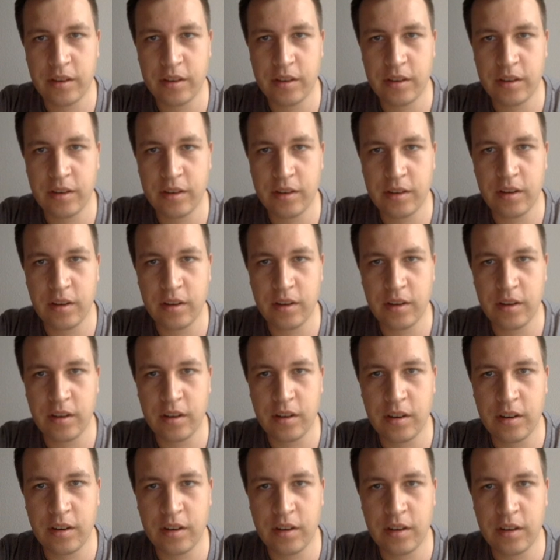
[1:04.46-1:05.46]

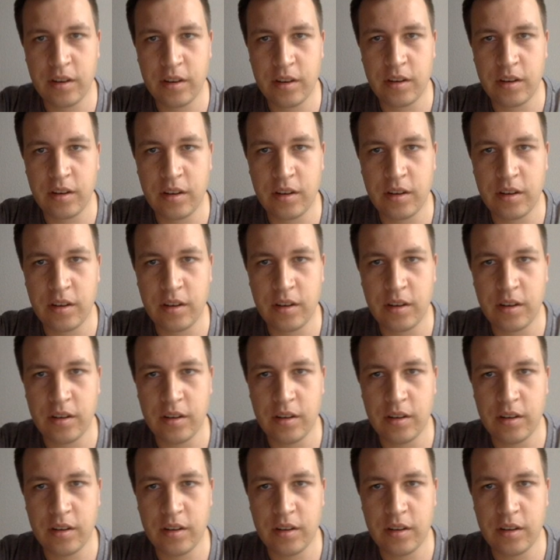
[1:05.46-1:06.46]

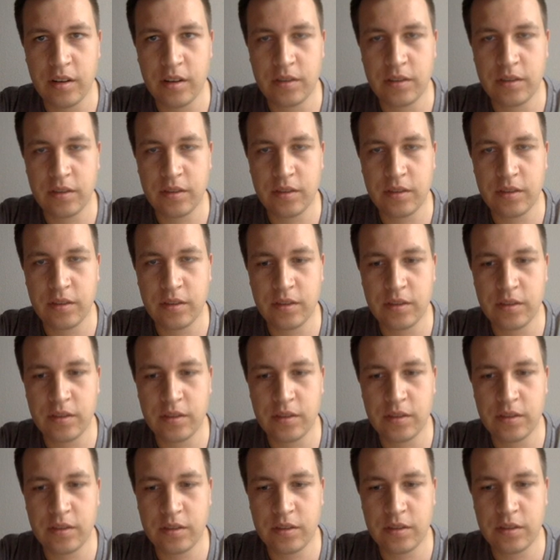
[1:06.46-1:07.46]

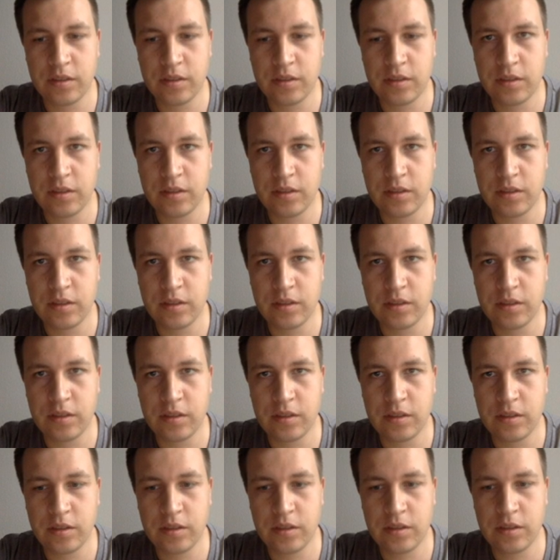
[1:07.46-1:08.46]

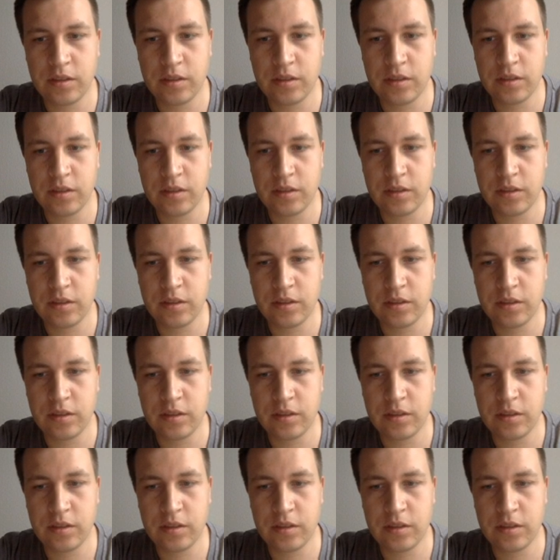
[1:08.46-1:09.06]
Nobody speaks.